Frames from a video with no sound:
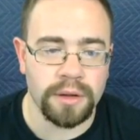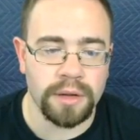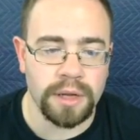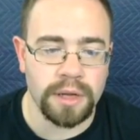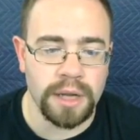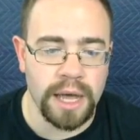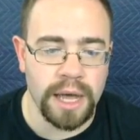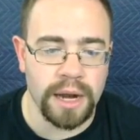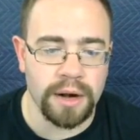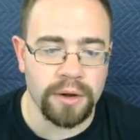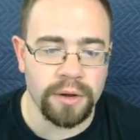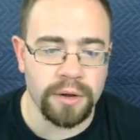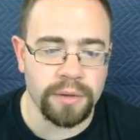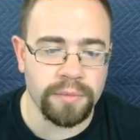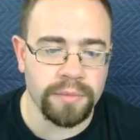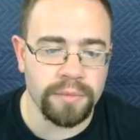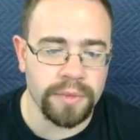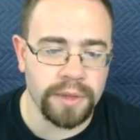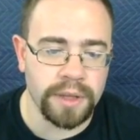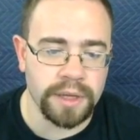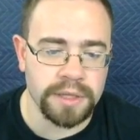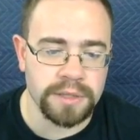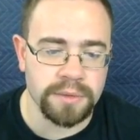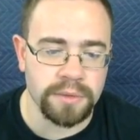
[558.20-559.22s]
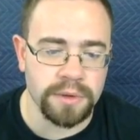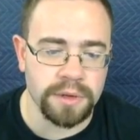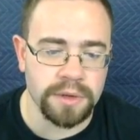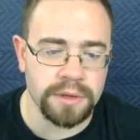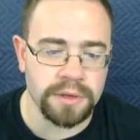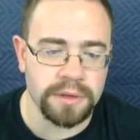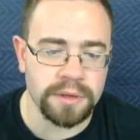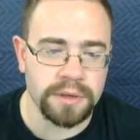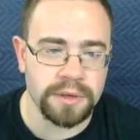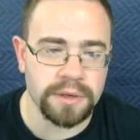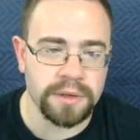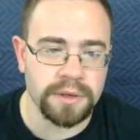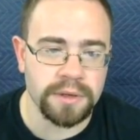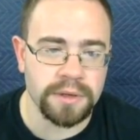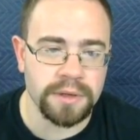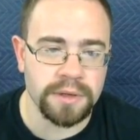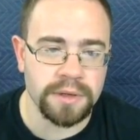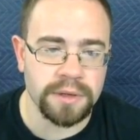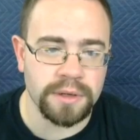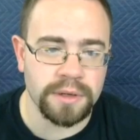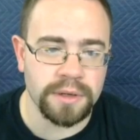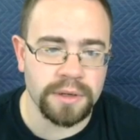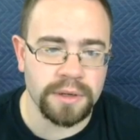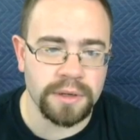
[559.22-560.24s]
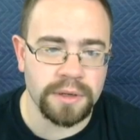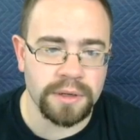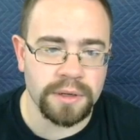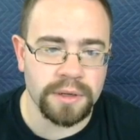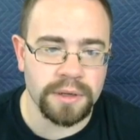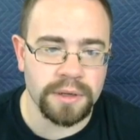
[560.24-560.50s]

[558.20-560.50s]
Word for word: Not at all. Next one. Not